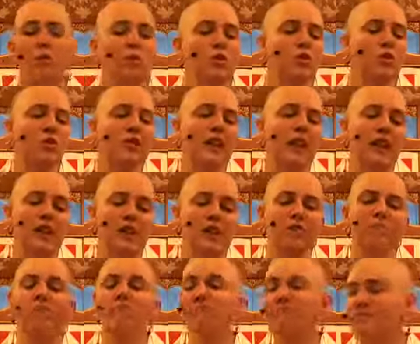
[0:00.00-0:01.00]
We'll do it later.
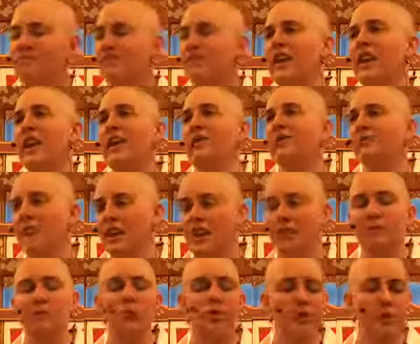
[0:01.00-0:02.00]
yeah,
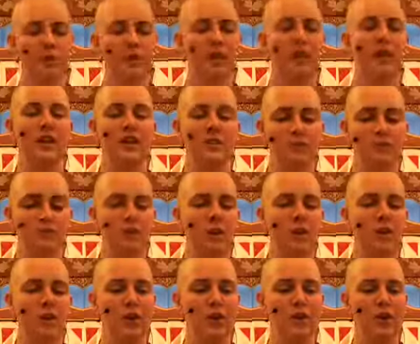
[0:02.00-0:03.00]
we'll do it later. No
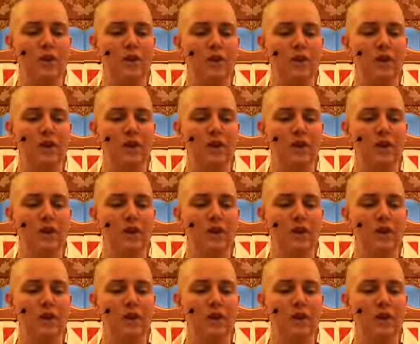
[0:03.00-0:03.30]
worries.